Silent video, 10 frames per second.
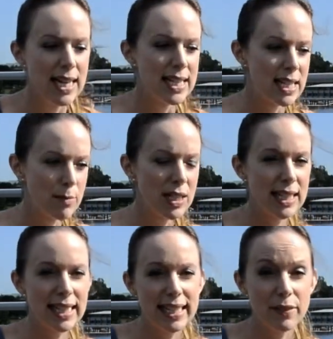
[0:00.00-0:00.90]

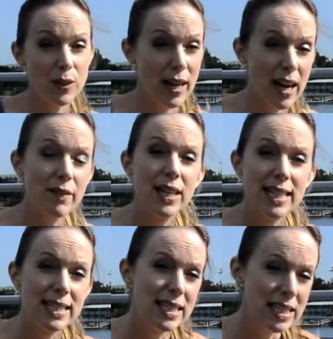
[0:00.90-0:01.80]
Similarly, if you have
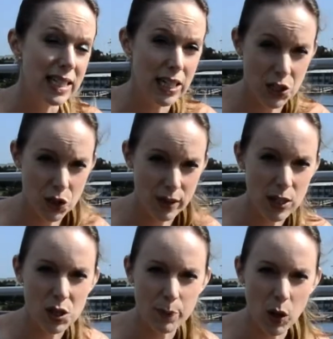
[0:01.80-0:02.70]
disc injury
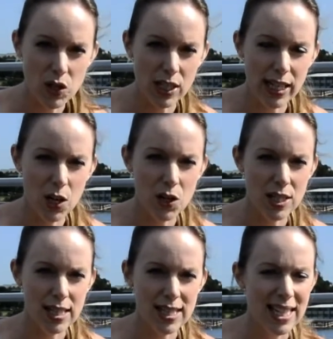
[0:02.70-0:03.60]
or
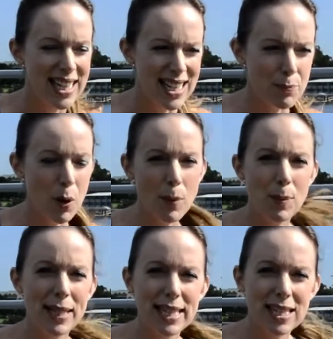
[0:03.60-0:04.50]
spondylosis, this
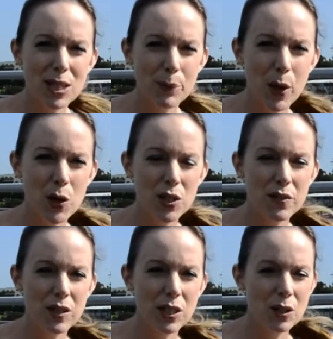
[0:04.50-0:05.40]
probably isn't the pose
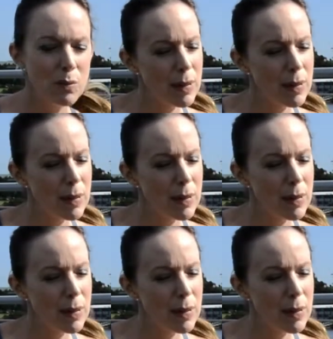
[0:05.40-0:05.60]
for you.